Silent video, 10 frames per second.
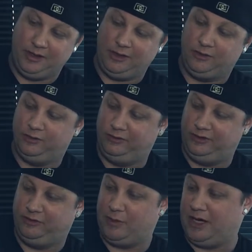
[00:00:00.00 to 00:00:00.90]
and then you close
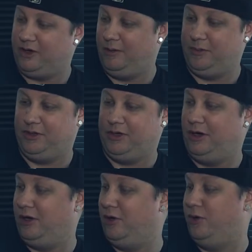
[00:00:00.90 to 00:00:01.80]
these back up, and
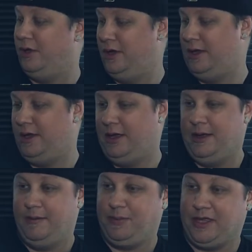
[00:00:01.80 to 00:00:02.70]
there you go.
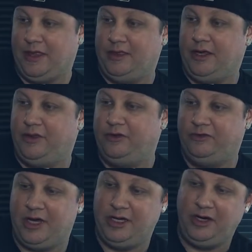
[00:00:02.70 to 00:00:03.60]
And then the other
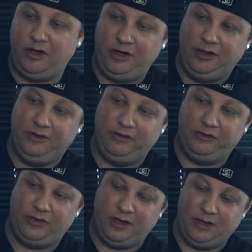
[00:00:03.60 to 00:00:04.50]
side here
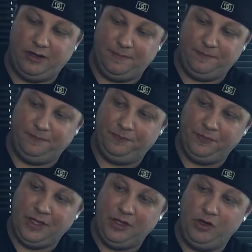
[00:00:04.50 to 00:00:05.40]
is
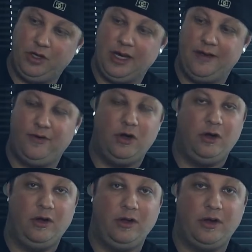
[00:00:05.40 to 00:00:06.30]
you can have
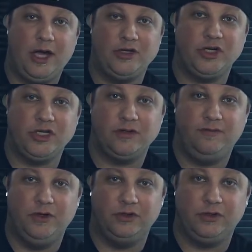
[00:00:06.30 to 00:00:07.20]
a
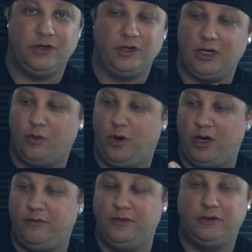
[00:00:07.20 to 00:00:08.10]
hydration filter, like a
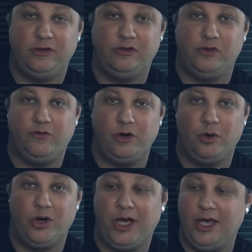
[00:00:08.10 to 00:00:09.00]
water filter. So if you're
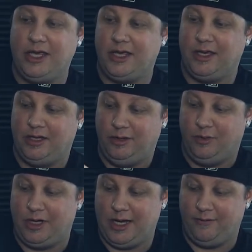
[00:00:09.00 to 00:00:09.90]
going hiking and you
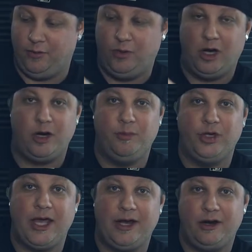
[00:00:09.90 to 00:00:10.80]
want to have a water
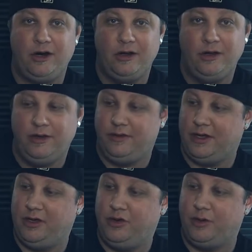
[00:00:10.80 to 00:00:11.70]
bladder,
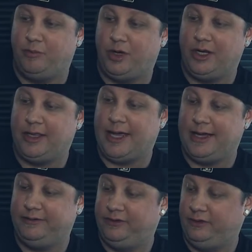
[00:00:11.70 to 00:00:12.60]
then you can bring
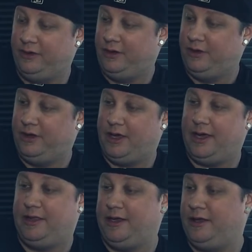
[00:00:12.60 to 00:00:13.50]
that.
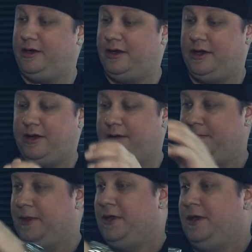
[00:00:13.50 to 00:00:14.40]
And then the
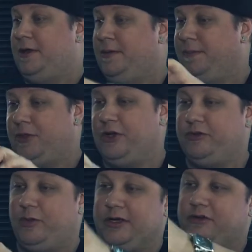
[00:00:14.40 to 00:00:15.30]

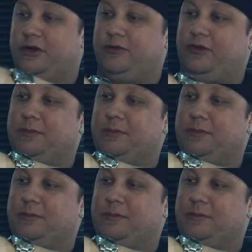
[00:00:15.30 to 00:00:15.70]
reason why it's called the